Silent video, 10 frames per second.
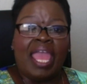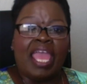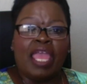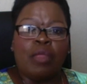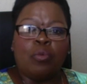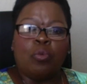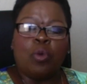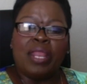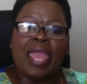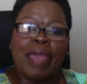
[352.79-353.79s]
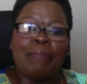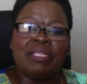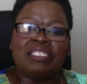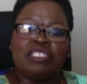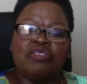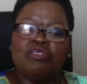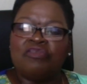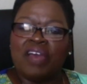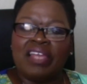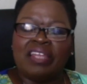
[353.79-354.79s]
And what happens is you'll
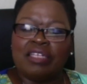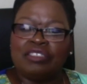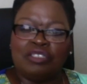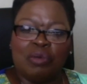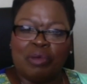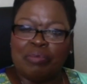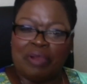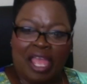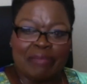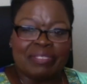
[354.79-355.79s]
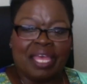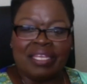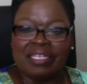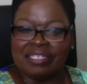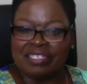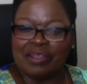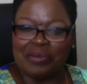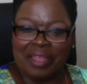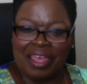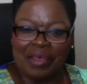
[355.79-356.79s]
find out, you know what, perhaps I need to slow
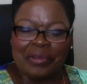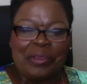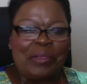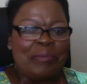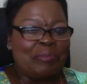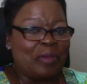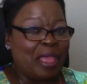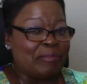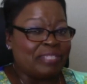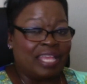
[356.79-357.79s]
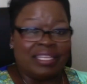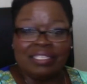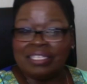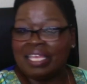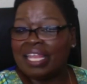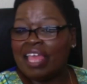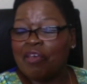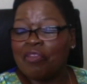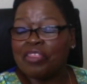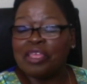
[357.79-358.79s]
down. Perhaps I need to get
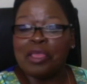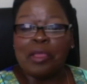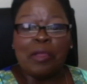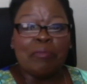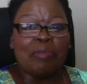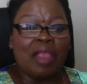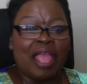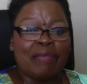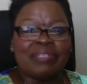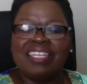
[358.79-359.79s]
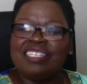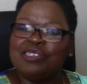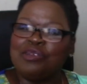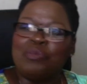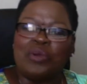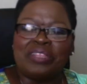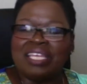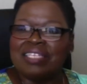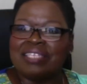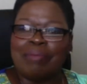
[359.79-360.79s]
healthy. Perhaps I need to do more
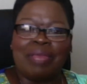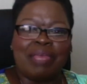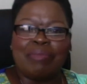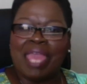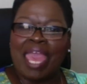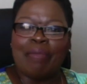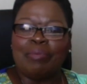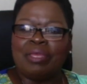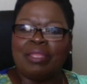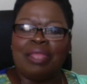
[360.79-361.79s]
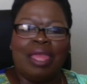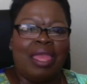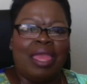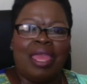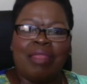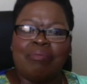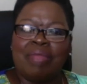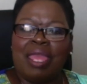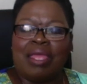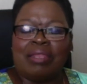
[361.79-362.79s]
things that make me happy and
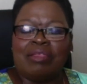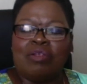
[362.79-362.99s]
you